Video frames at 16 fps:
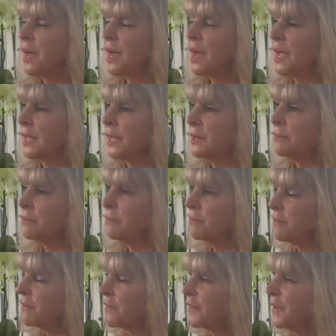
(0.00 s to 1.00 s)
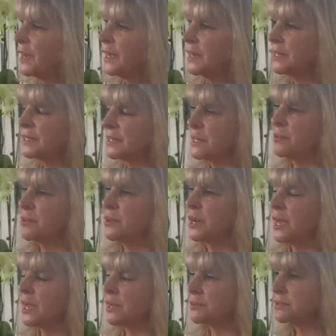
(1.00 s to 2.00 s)
I can find someone
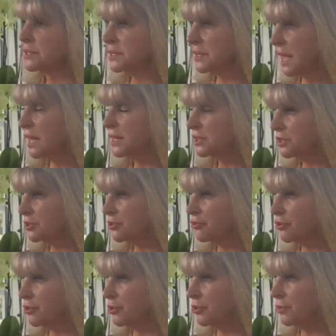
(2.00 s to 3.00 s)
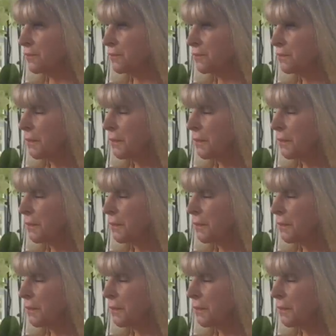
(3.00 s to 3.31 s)
else, that's true.